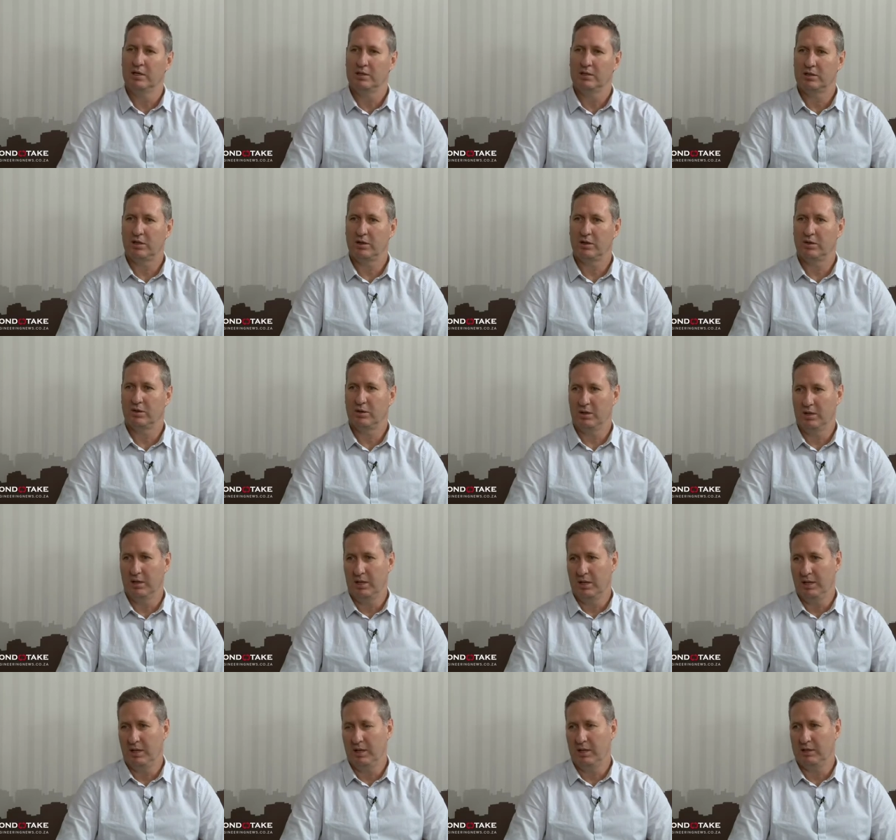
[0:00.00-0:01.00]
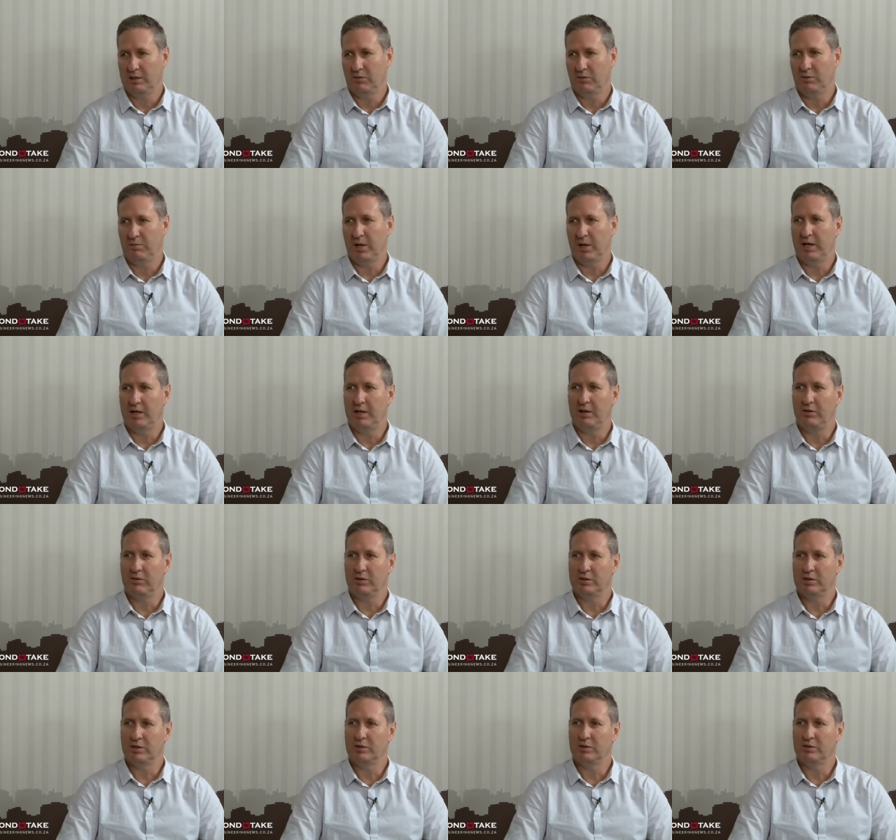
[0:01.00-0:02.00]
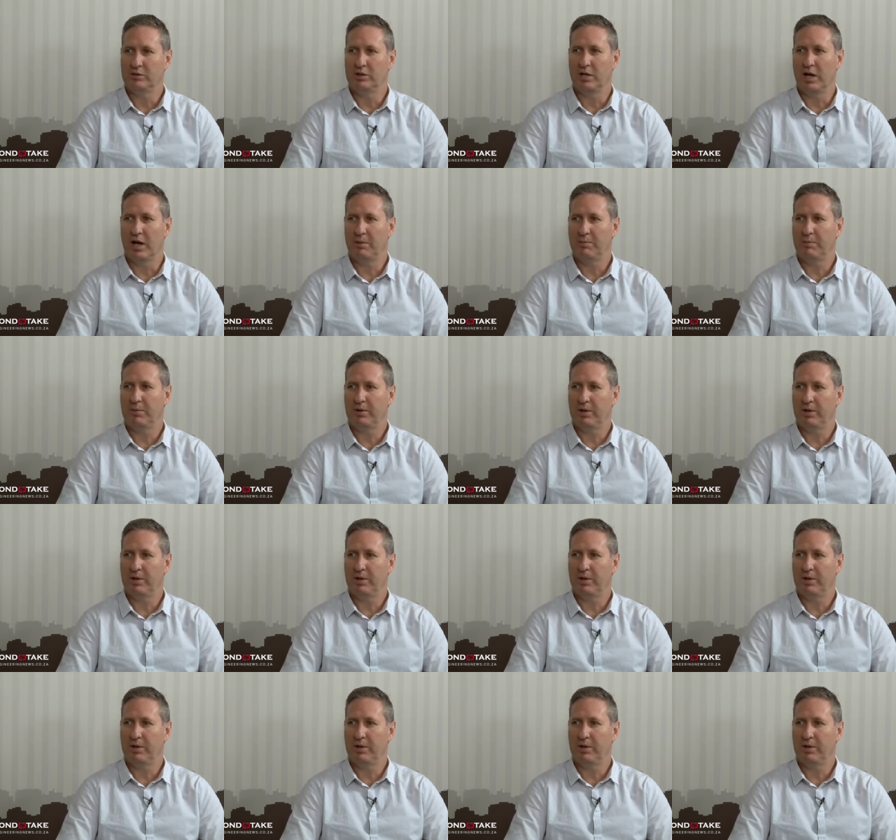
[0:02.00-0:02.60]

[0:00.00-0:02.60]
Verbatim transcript: So there's a remaining residual gap